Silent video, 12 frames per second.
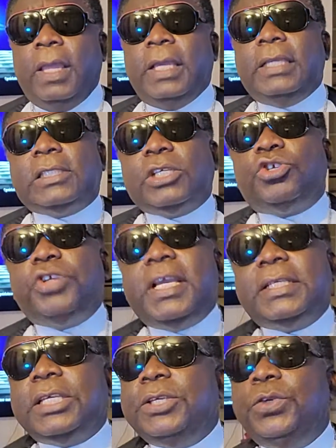His
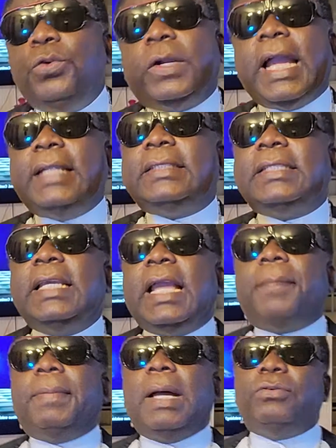creation, you can't
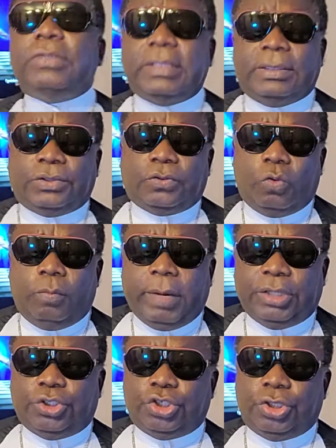think about it so
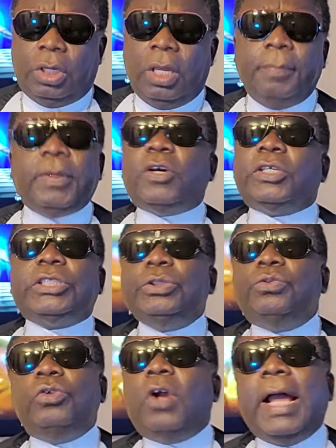much because
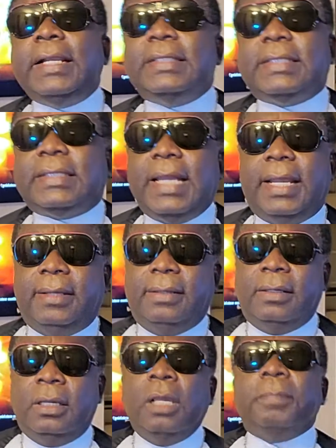you will not
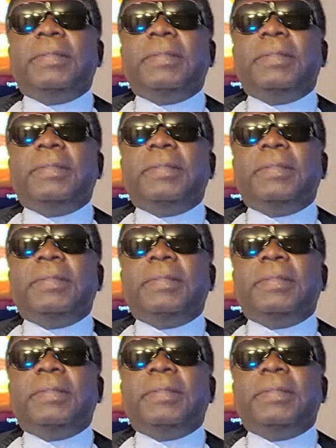understand.